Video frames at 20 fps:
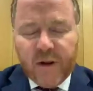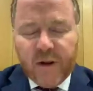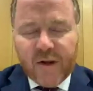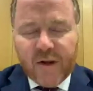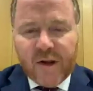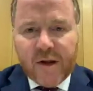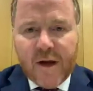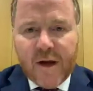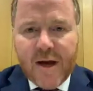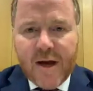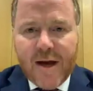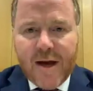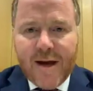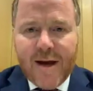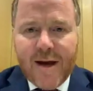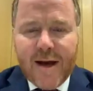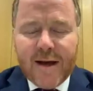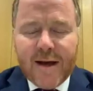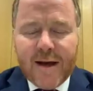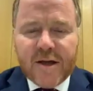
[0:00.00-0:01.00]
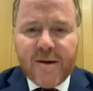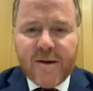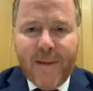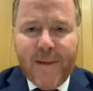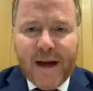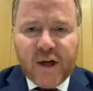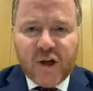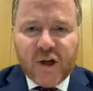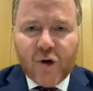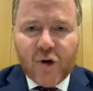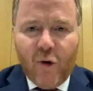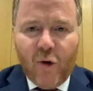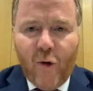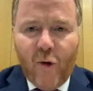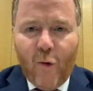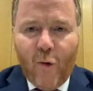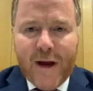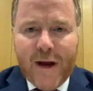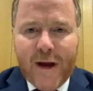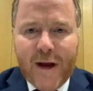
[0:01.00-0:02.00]
to make sure that we can build
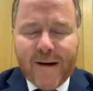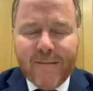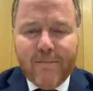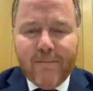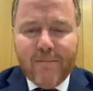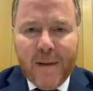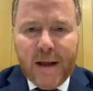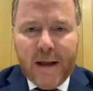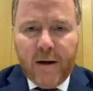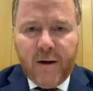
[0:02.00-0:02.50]
that framework,